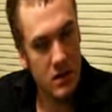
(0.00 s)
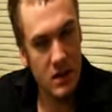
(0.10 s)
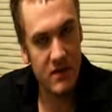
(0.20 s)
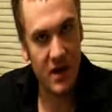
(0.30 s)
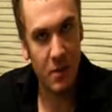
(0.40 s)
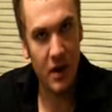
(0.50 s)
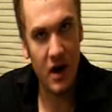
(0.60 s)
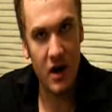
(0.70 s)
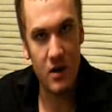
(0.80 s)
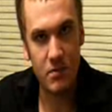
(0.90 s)
you've got a
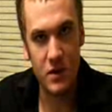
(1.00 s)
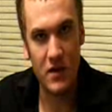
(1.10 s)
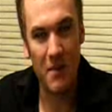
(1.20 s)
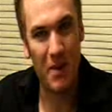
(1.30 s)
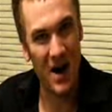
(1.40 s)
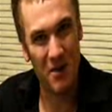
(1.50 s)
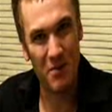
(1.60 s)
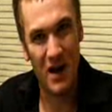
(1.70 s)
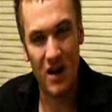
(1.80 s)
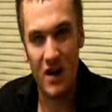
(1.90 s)
pair, but you've got bottom
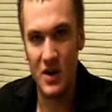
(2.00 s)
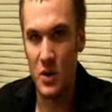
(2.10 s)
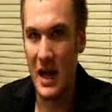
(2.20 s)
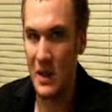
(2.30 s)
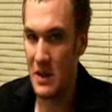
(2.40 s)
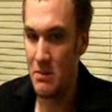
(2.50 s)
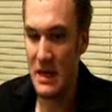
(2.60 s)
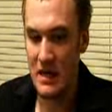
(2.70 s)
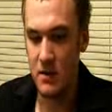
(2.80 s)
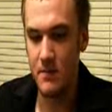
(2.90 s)
pair and you're likely
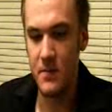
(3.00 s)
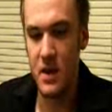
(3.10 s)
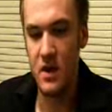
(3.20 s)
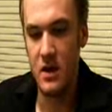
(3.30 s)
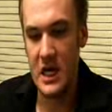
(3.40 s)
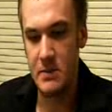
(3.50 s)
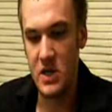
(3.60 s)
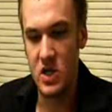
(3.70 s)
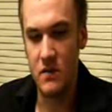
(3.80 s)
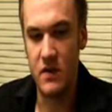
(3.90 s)
beat,
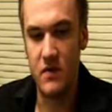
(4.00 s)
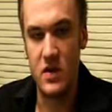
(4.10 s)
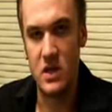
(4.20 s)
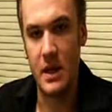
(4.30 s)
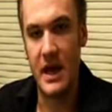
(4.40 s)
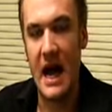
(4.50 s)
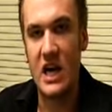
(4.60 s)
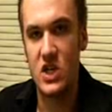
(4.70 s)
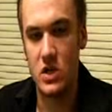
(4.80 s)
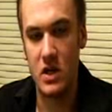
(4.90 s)
especially if there's a lot of
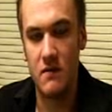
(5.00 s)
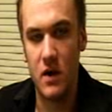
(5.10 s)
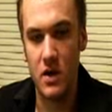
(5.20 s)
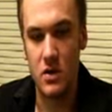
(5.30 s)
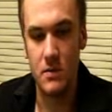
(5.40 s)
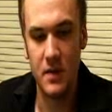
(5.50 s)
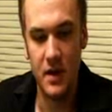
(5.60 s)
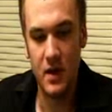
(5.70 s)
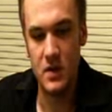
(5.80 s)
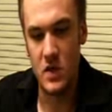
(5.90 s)
action in front of you.
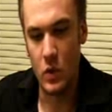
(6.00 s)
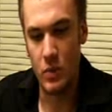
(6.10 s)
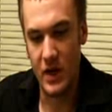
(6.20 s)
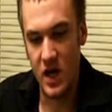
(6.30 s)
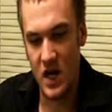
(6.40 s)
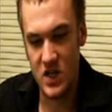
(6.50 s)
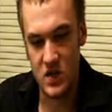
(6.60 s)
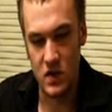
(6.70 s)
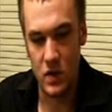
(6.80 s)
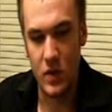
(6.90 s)
So you want to play
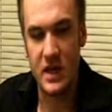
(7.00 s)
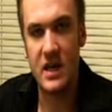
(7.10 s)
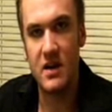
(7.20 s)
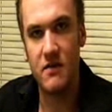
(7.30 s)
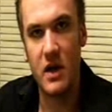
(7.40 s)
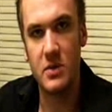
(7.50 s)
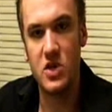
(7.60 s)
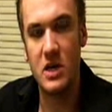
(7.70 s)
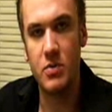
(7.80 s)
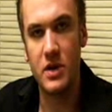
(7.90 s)
cautiously. You want to get into flops
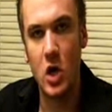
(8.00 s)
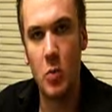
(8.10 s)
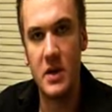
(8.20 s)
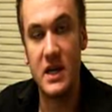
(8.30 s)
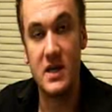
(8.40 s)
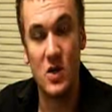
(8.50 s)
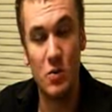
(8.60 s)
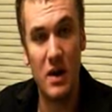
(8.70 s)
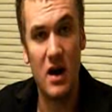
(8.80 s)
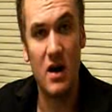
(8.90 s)
cheaply, hoping to hit 2
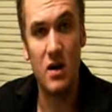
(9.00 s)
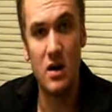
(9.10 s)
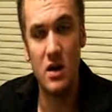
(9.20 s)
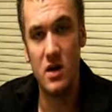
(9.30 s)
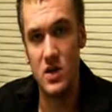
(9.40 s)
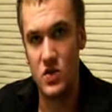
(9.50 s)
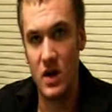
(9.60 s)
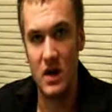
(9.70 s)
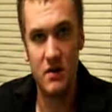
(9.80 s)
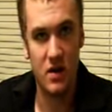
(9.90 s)
pair,
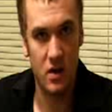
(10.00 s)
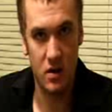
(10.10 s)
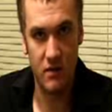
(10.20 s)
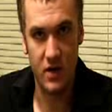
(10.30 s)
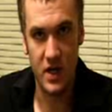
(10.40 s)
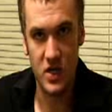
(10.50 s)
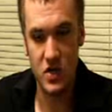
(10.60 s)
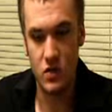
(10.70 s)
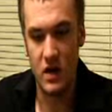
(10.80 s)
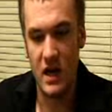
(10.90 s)
straight, or a
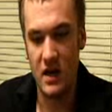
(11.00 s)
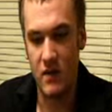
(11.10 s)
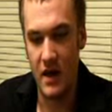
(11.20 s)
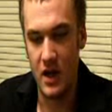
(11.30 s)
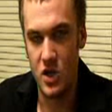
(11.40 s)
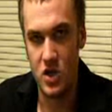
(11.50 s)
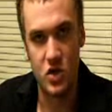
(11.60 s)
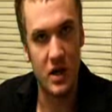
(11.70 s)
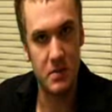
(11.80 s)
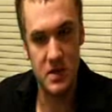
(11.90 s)
flush, or a hand of that nature.
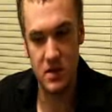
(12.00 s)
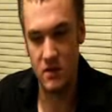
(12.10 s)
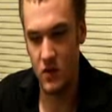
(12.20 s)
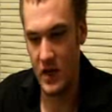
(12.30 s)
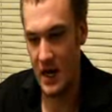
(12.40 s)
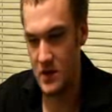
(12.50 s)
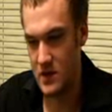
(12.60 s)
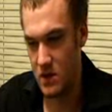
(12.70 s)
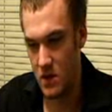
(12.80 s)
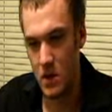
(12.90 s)
Trips, full
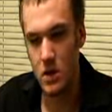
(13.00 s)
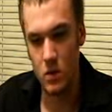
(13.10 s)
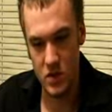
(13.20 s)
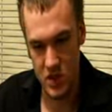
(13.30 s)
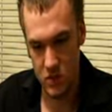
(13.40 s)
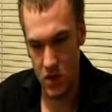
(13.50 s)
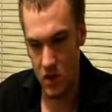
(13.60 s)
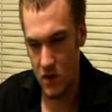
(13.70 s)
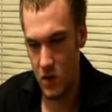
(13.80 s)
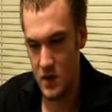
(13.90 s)
house, which is rare
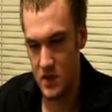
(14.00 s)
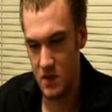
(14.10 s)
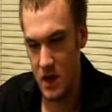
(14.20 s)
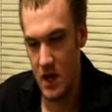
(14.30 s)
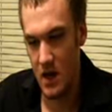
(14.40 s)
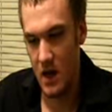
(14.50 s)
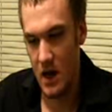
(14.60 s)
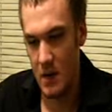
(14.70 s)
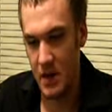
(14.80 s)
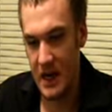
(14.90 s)
of course.
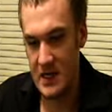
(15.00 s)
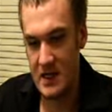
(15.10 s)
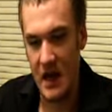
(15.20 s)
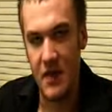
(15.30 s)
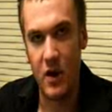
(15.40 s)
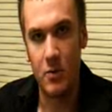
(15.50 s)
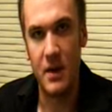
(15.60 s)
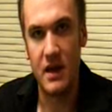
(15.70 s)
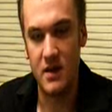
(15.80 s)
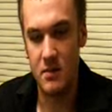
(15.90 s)
But hands like that, that'll
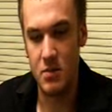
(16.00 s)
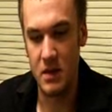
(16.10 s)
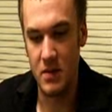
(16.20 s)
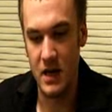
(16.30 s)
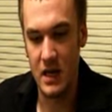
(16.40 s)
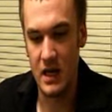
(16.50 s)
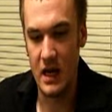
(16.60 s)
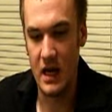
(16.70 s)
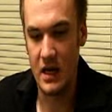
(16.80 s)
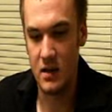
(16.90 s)
make big money
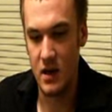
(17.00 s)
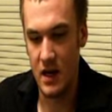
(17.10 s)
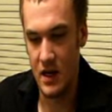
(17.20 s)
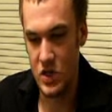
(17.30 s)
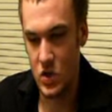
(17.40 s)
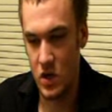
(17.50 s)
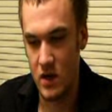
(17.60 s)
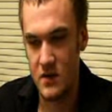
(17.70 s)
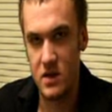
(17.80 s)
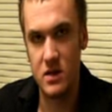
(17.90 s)
and strong
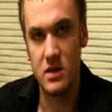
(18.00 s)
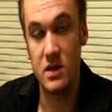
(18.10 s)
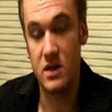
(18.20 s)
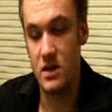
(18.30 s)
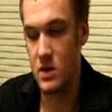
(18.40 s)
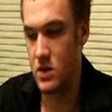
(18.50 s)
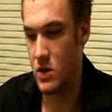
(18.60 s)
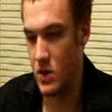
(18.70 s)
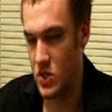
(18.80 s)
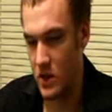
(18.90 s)
enough to
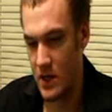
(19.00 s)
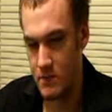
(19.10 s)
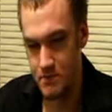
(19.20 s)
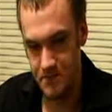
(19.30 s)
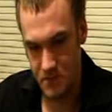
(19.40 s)
go to showdown.